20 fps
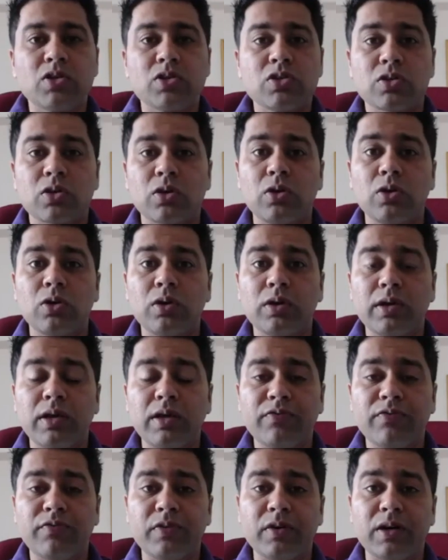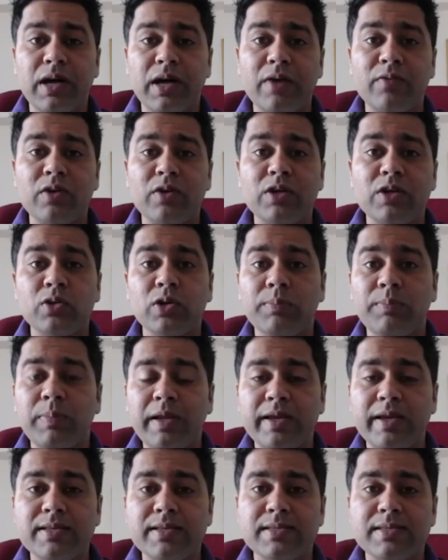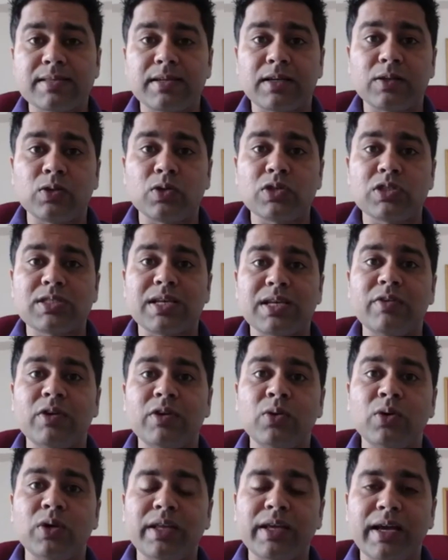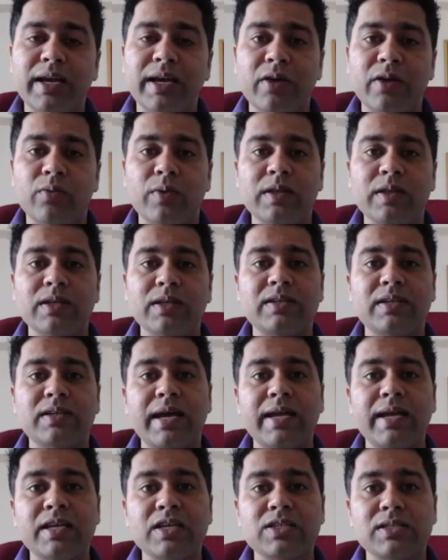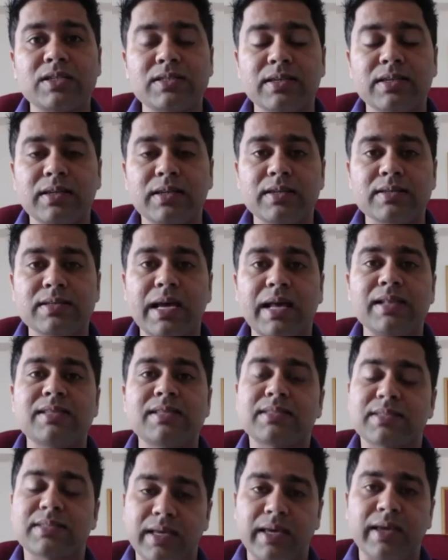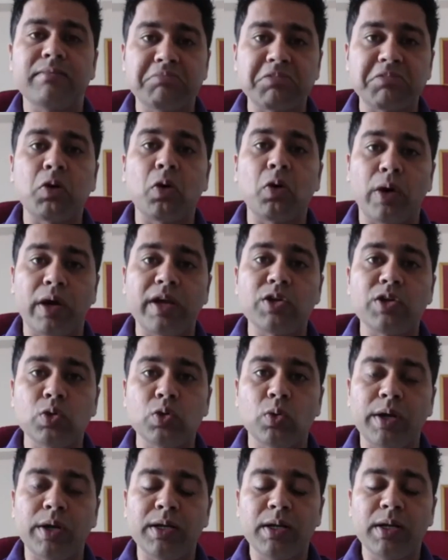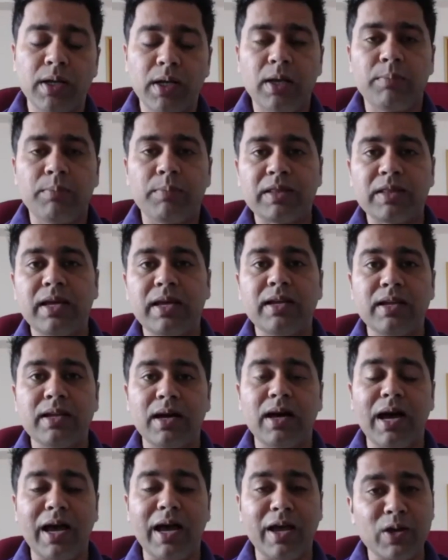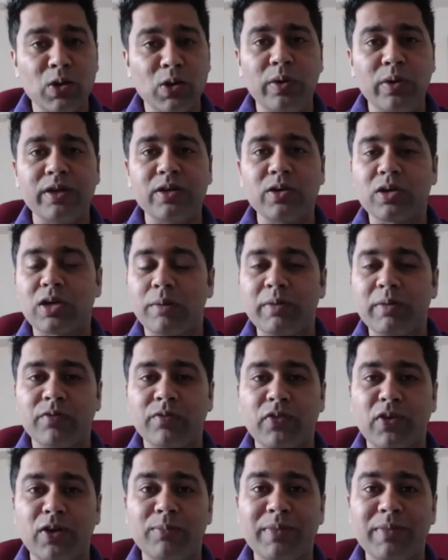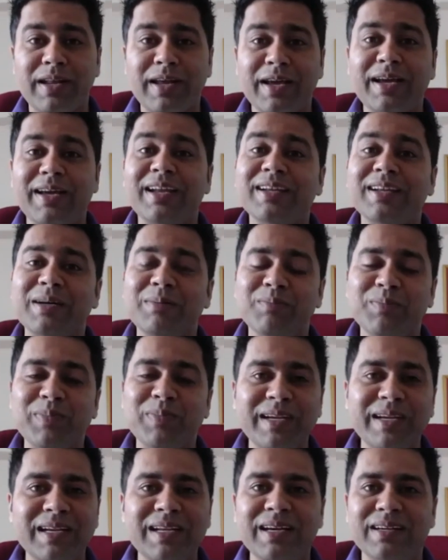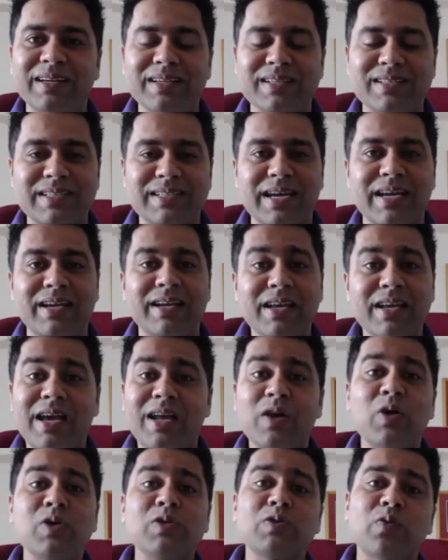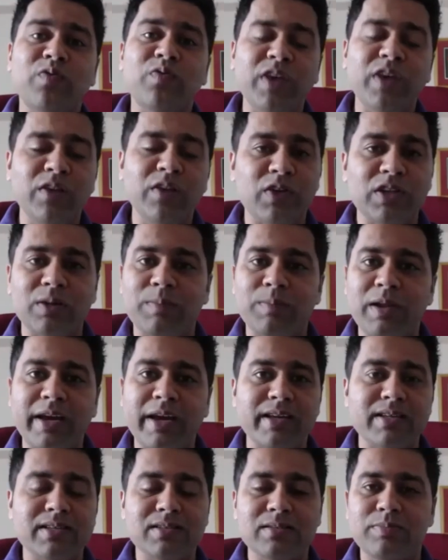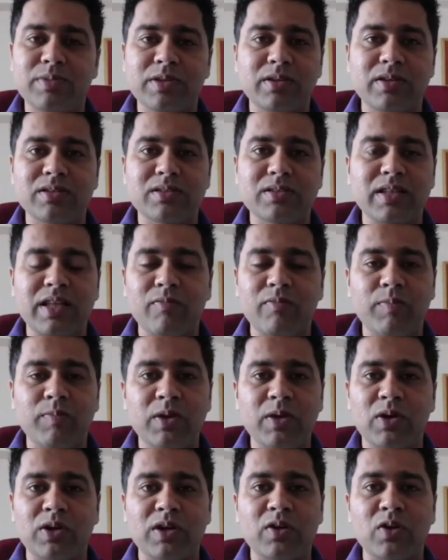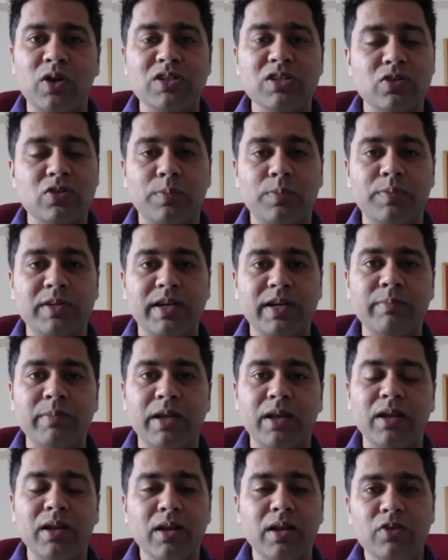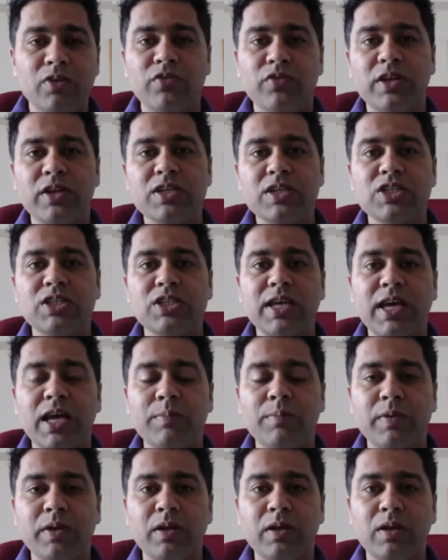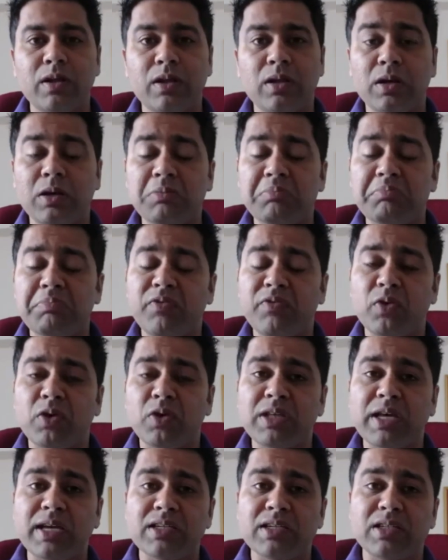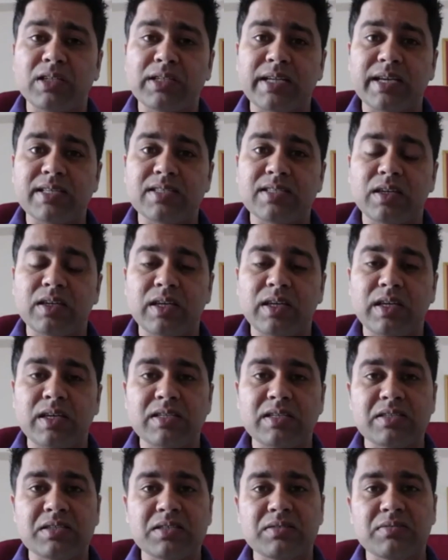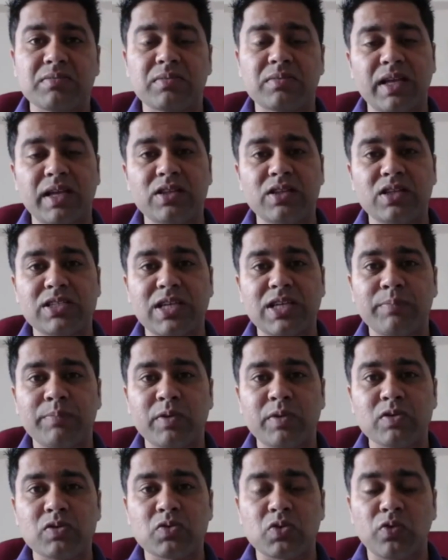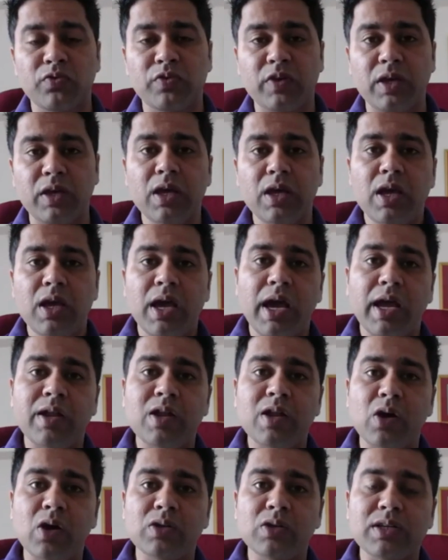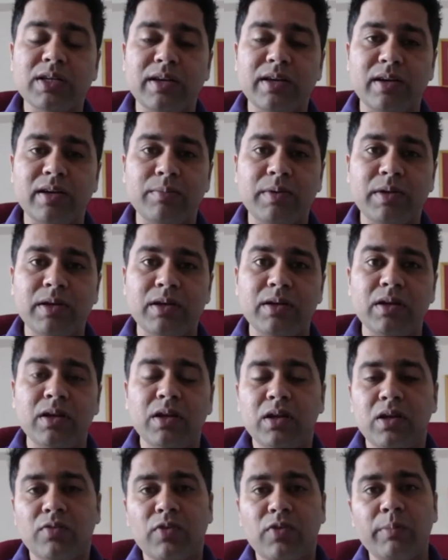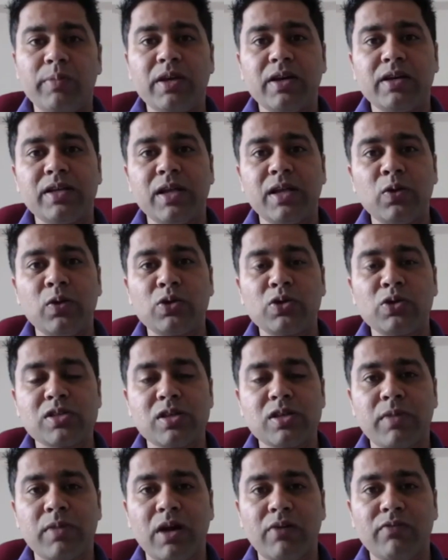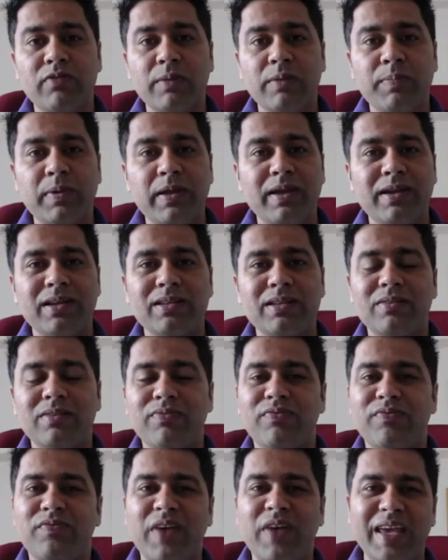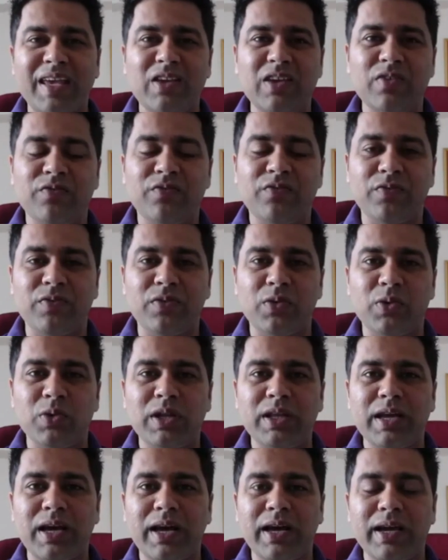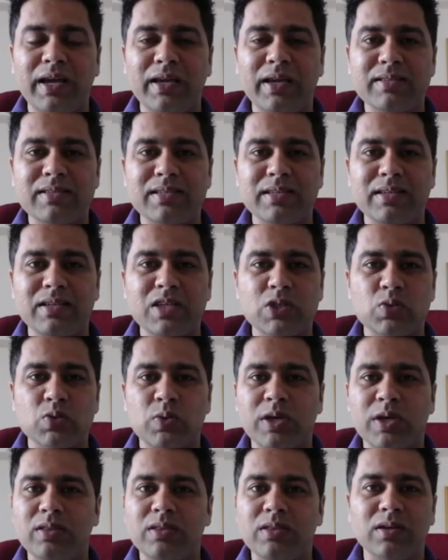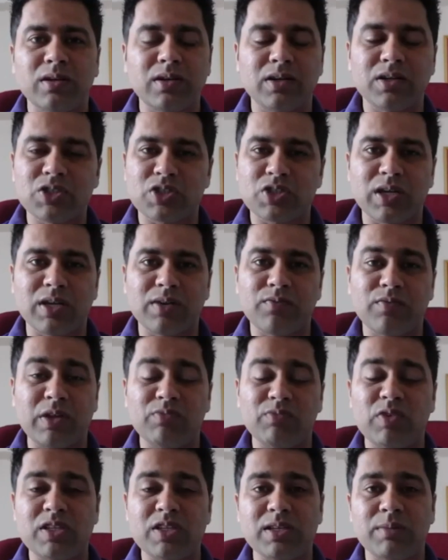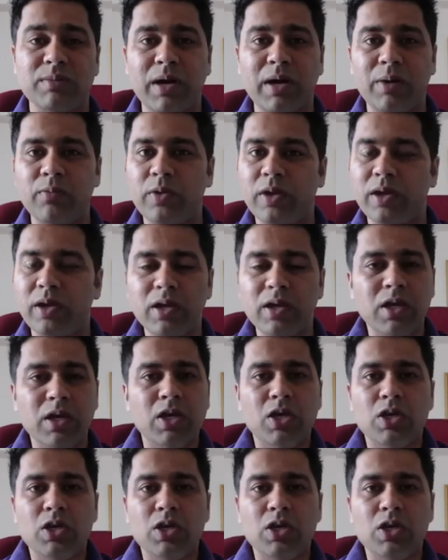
So if uh, I were to replace uh, those seven O D I with a Tri-Nation series, I'll say go ahead, do it. But then uh, I know where you're coming from and I can completely understand. And I also feel for the players because they've been on a non-stop treadmill. Finished the I P L, uh, before that the Test series, then the Champions Trophy, and now the Caribbean. From here they'll go to Zimbabwe, play another five O D I series with, uh, with, with Zimbabwe.